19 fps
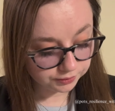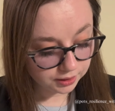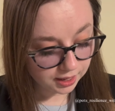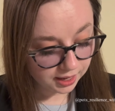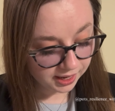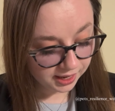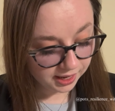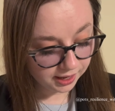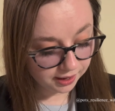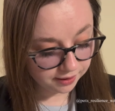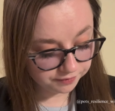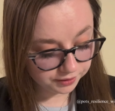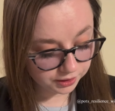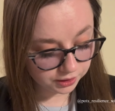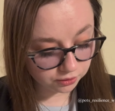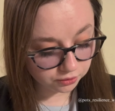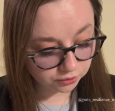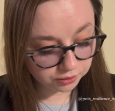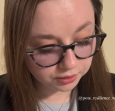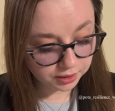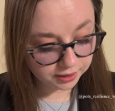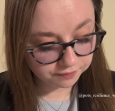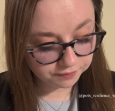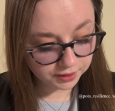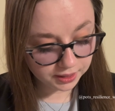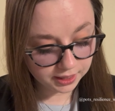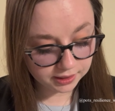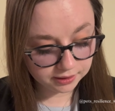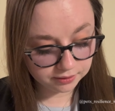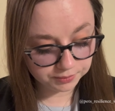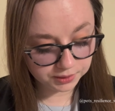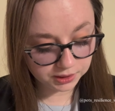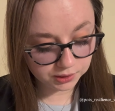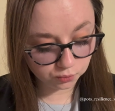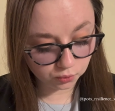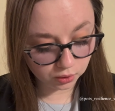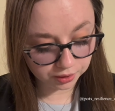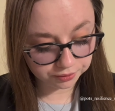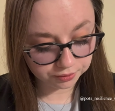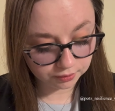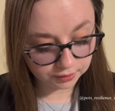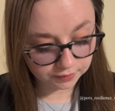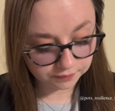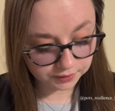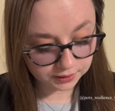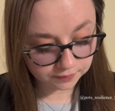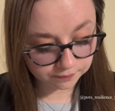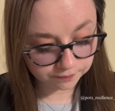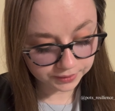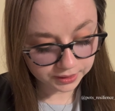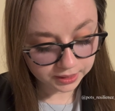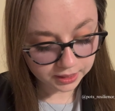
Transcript: I have a whole life ahead of me worth living.